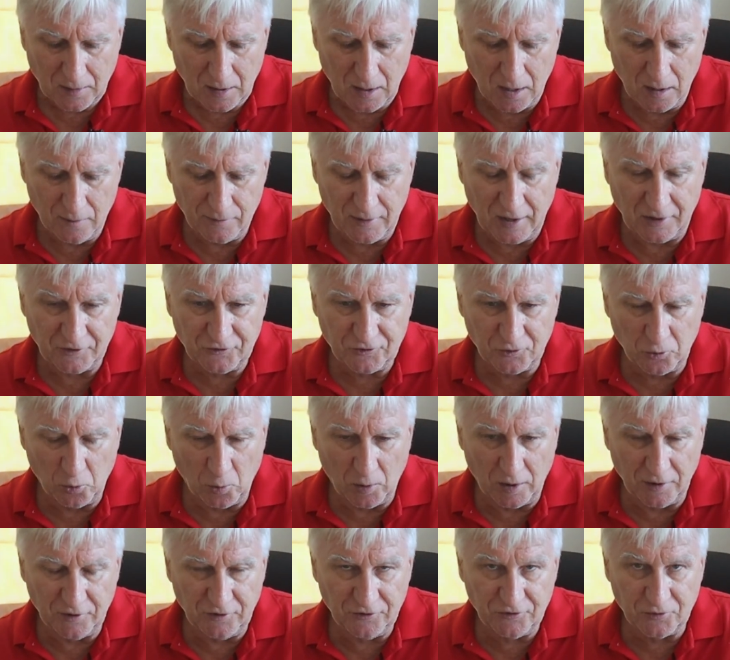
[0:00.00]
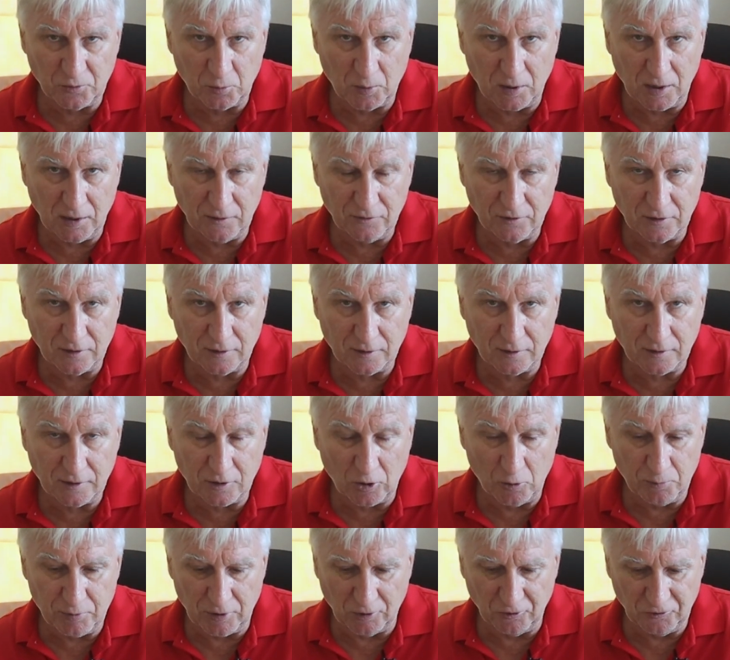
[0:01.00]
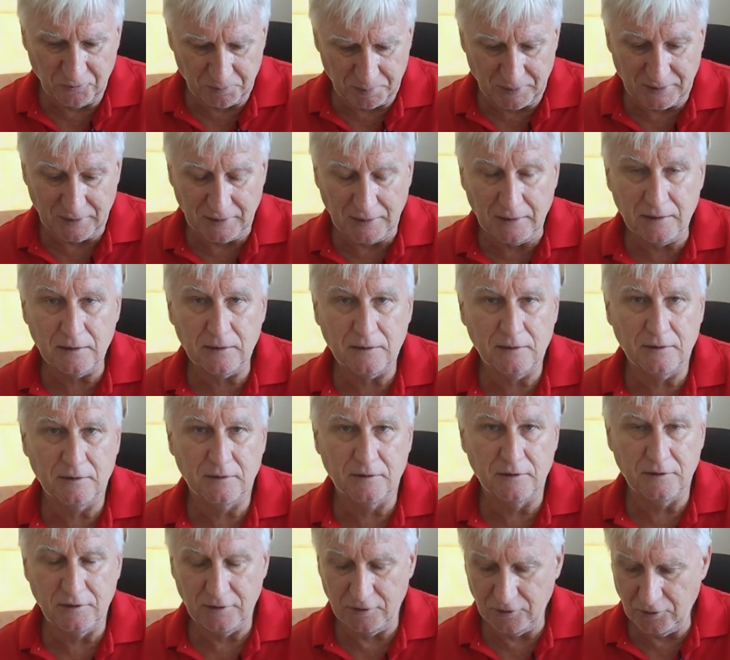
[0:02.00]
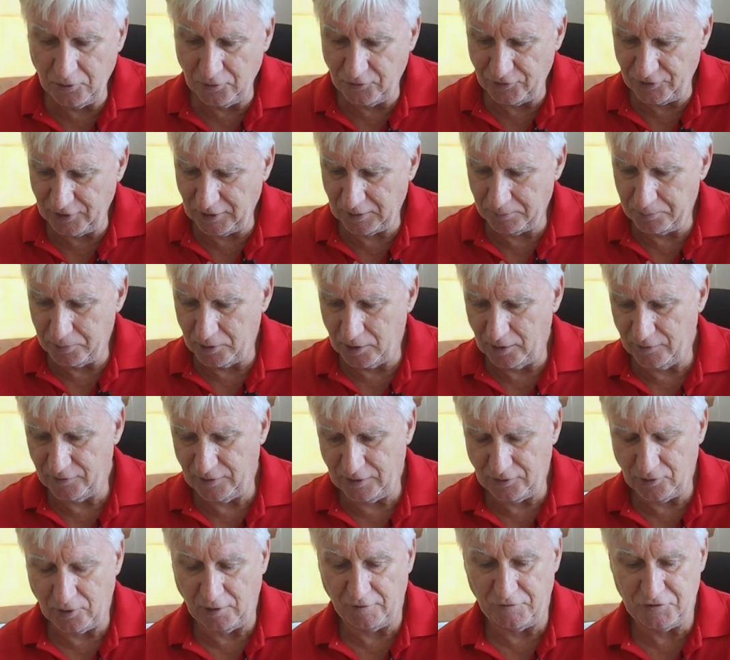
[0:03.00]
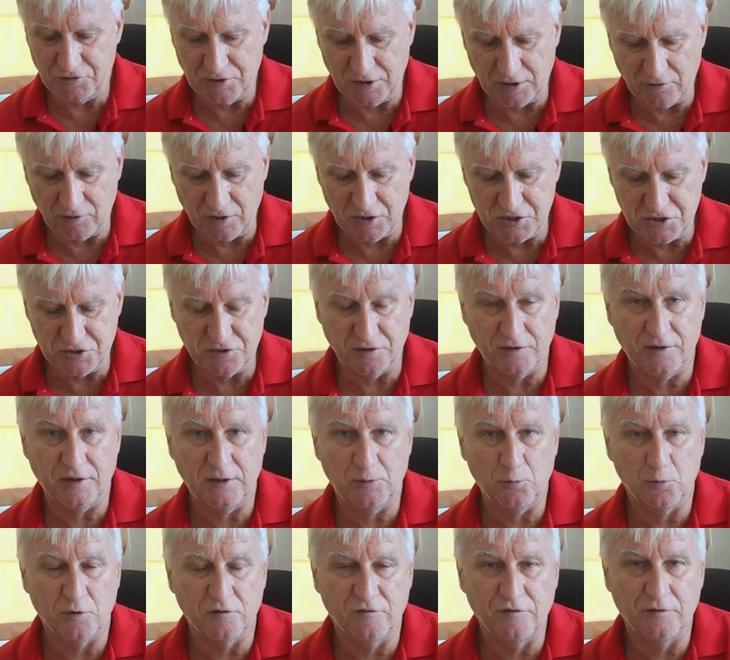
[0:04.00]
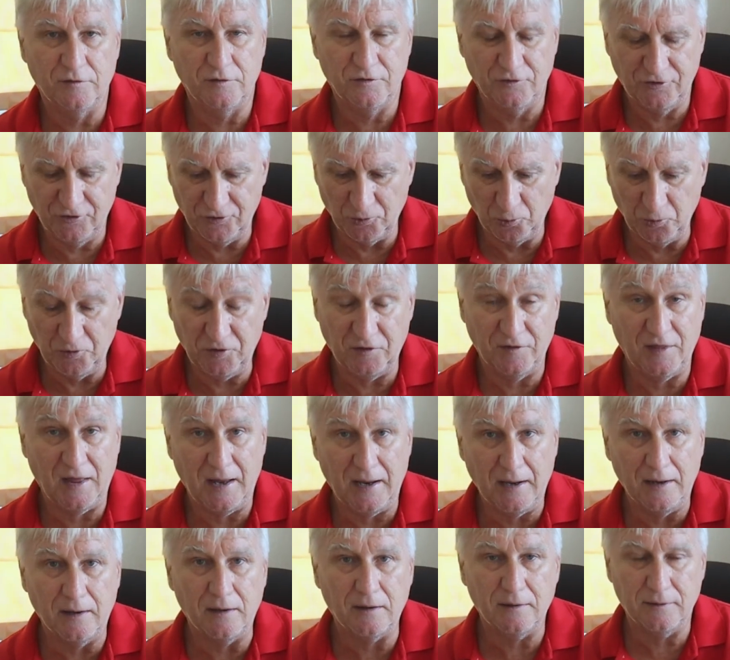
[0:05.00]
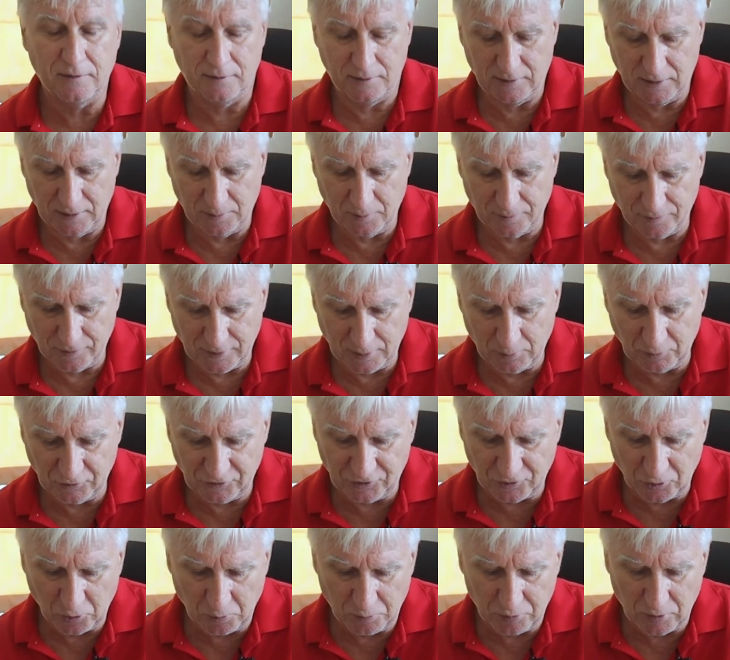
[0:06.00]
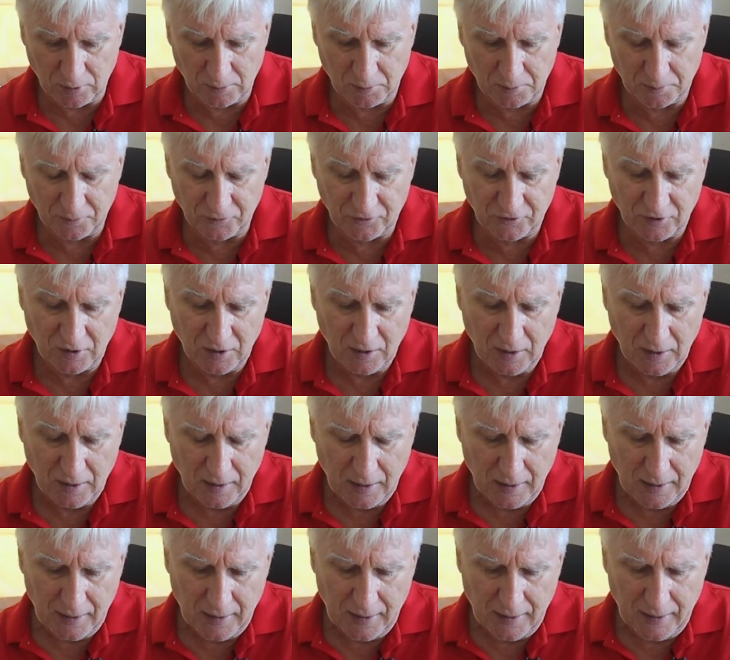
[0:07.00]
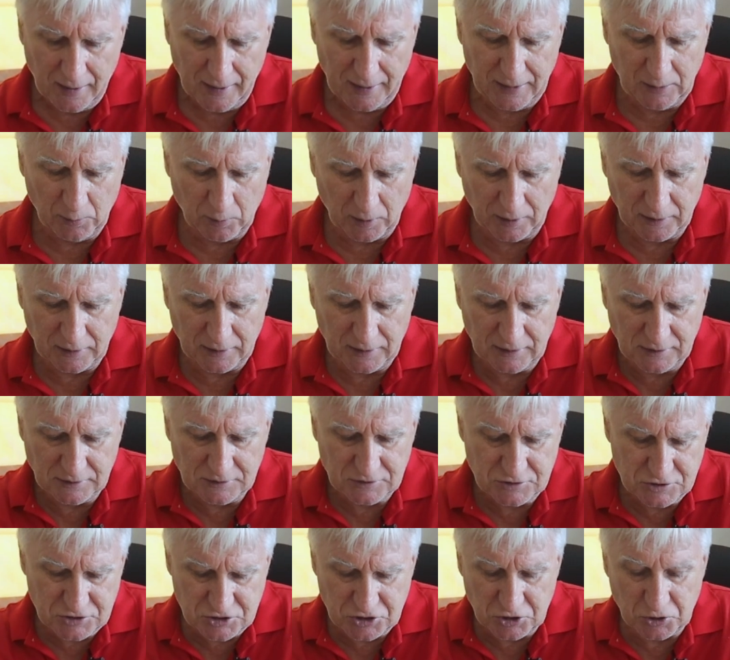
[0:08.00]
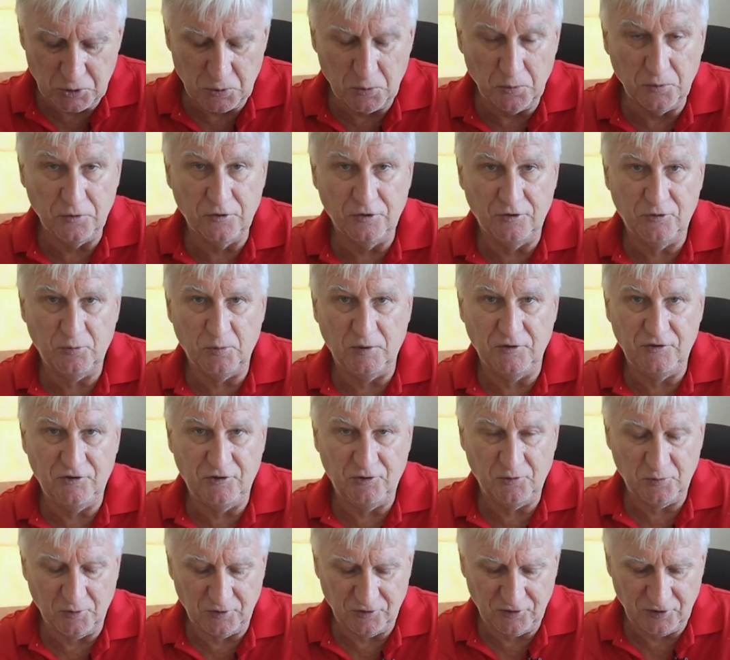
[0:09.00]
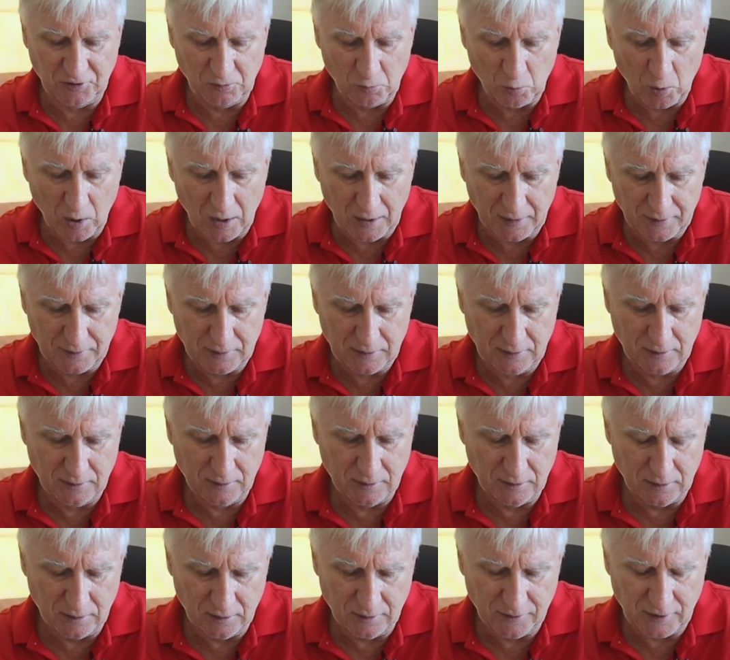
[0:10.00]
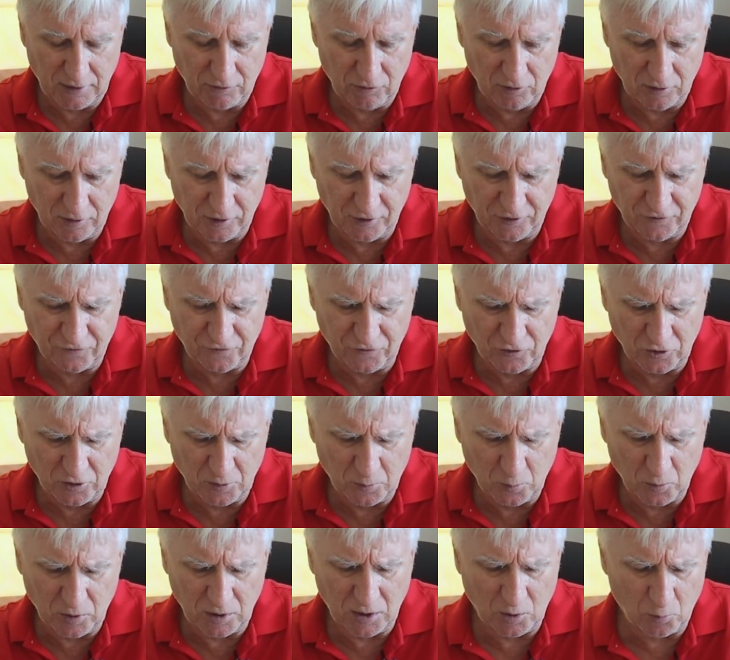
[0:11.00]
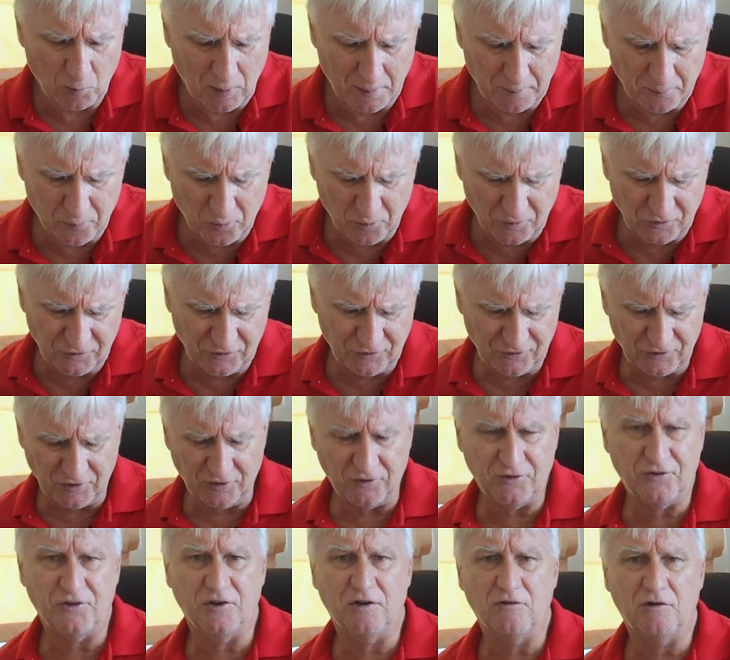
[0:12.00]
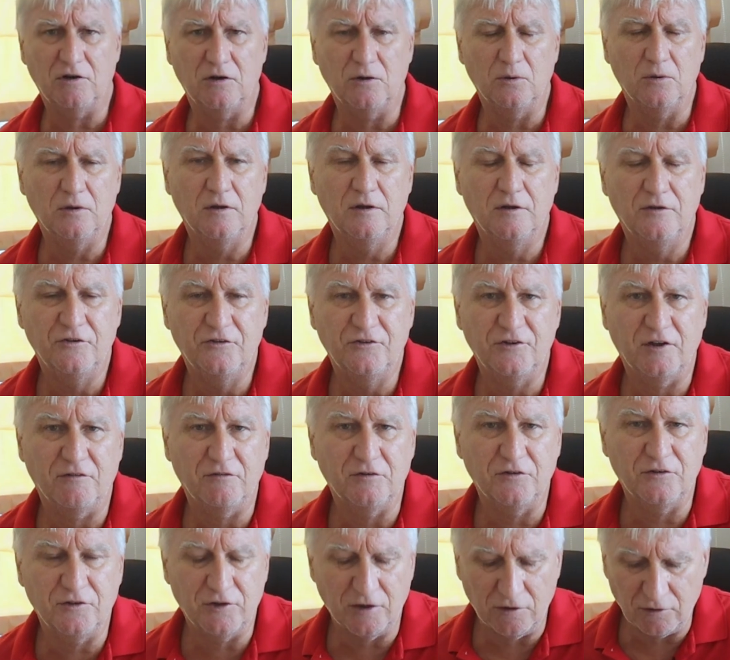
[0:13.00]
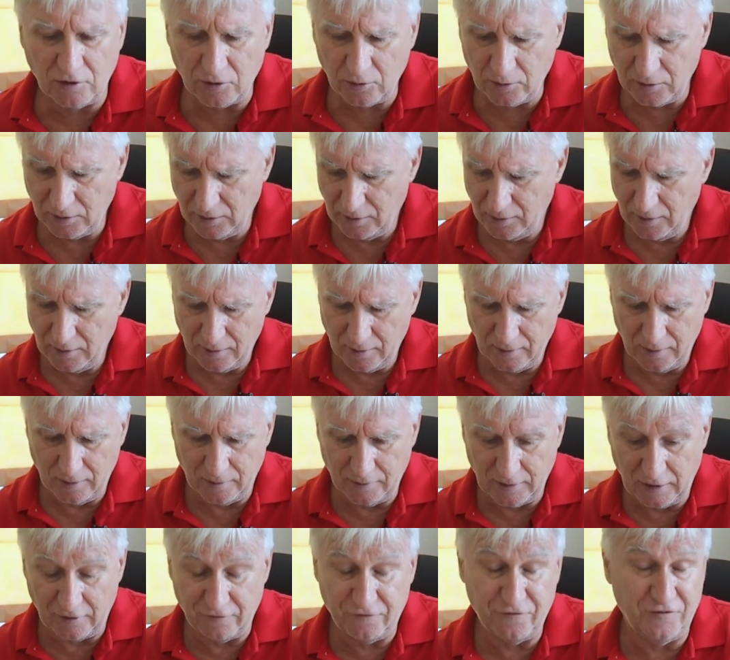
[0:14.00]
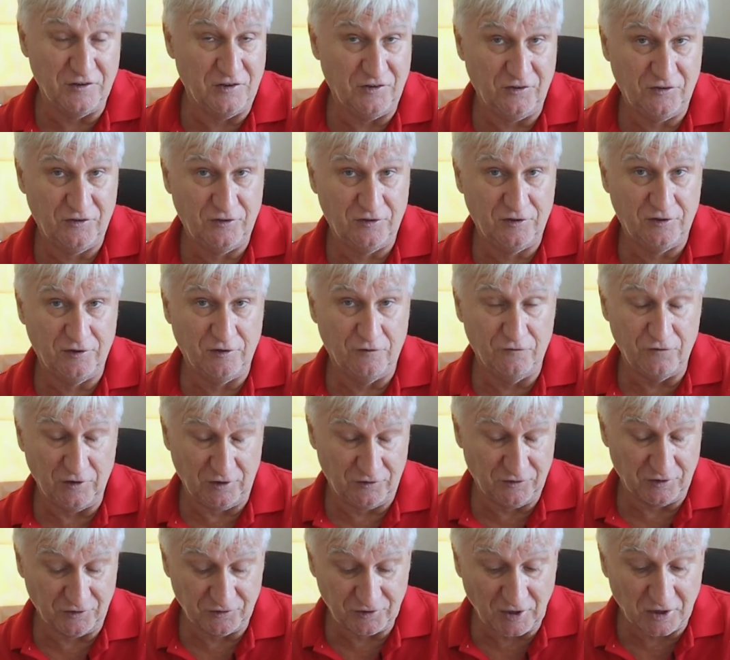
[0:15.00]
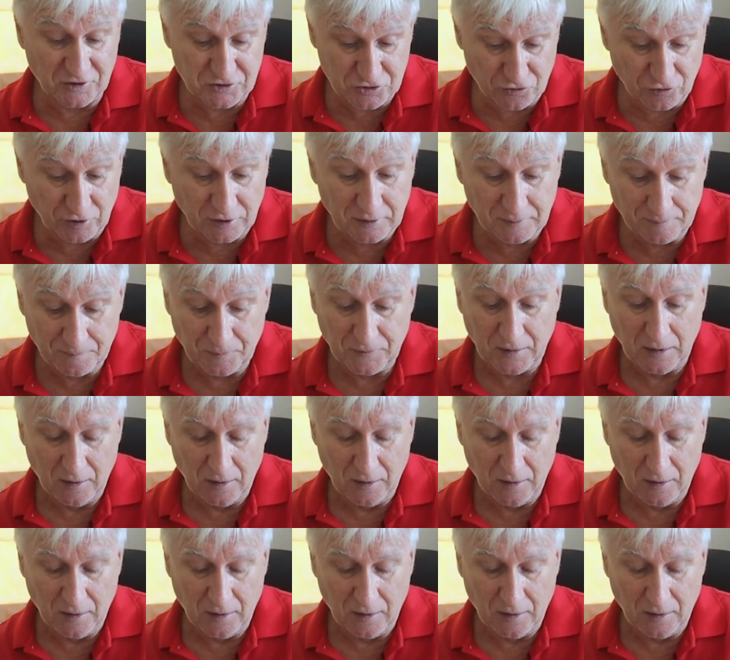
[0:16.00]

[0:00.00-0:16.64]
And that's always the way that GoPro's been, and you think by the 9th generation they would have sorted that out, and there were still problems. Anyway, in June 2021 they released firmware 1.6070, and that fixed the touchscreen.